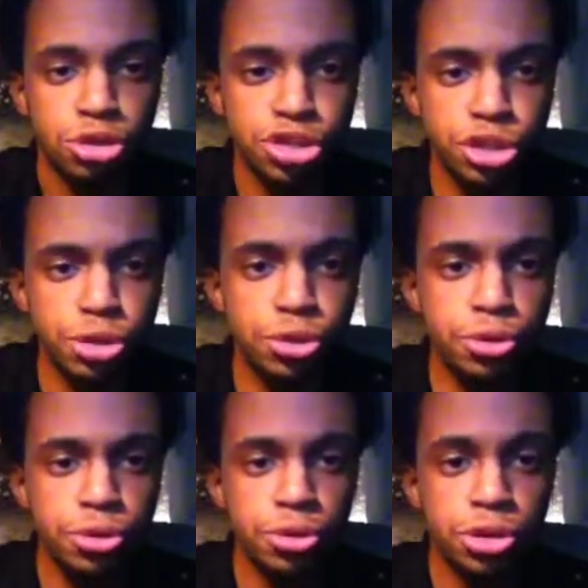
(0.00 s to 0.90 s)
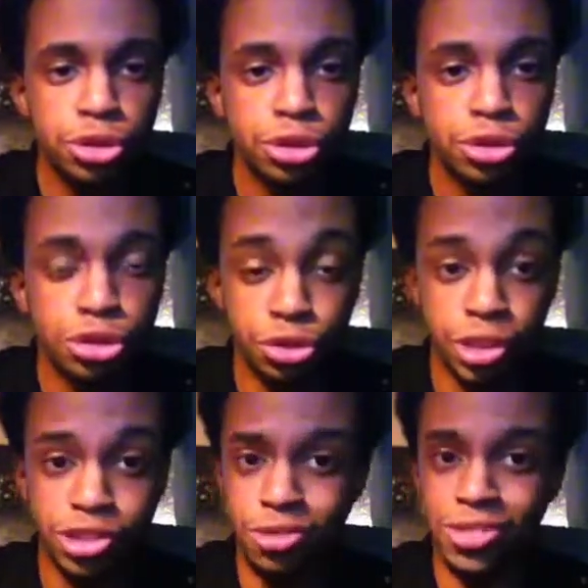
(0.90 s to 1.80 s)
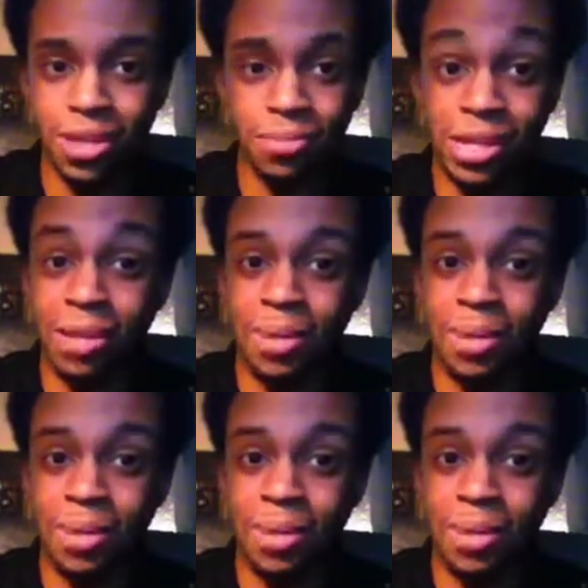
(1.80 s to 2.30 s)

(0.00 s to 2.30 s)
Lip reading: Two, you can do something